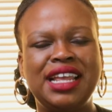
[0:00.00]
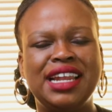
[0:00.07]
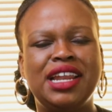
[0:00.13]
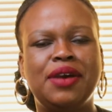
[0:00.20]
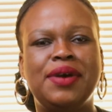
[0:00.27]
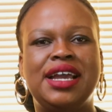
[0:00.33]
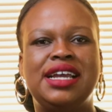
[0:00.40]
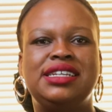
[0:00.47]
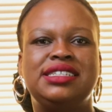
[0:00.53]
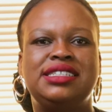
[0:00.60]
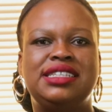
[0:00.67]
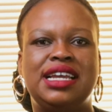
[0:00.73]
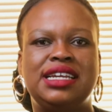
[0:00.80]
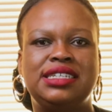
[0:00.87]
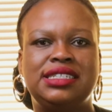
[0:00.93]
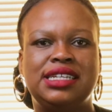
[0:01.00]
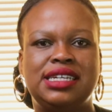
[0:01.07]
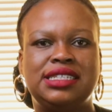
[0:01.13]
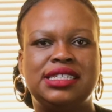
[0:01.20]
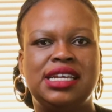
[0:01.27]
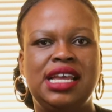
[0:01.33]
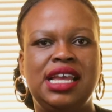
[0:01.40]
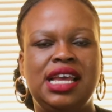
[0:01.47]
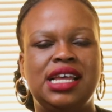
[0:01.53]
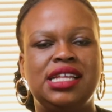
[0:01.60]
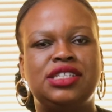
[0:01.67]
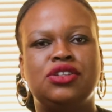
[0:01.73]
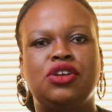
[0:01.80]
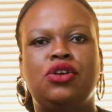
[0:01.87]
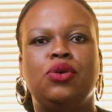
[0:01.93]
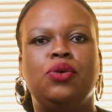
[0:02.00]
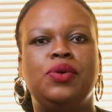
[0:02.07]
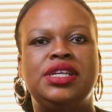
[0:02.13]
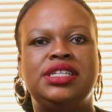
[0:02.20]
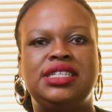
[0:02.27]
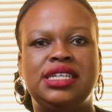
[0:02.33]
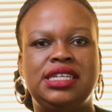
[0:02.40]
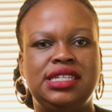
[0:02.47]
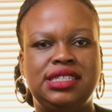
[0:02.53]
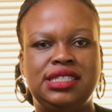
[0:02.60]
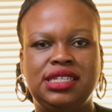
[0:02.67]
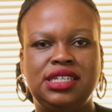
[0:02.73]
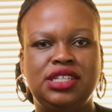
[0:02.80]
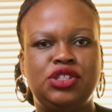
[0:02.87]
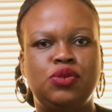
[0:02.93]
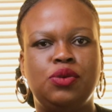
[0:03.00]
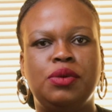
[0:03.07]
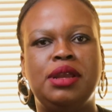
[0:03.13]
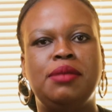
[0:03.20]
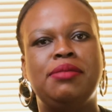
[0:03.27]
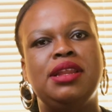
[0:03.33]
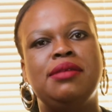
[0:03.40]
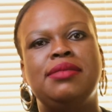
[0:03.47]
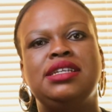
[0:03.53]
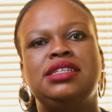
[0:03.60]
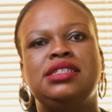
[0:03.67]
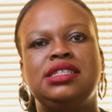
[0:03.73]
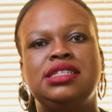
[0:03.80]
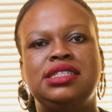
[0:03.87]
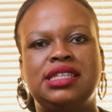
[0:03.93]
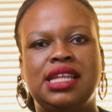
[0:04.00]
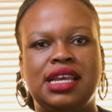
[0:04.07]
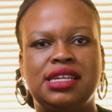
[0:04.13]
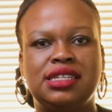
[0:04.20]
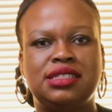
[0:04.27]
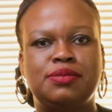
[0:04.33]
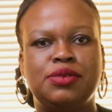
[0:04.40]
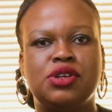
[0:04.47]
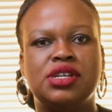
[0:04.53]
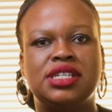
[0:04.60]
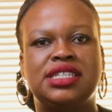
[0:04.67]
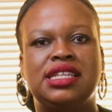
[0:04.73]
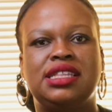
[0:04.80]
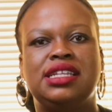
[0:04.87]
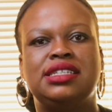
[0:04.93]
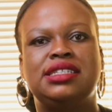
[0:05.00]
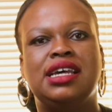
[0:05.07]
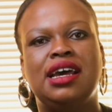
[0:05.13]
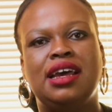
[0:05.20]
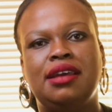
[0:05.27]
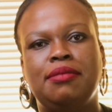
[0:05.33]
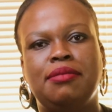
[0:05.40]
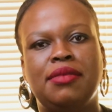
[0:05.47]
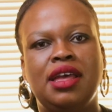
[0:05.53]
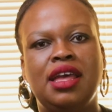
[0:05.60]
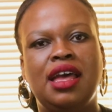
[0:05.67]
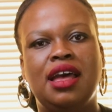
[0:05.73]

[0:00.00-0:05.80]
Now, I understand that it's not always easy to implement these things because at the time,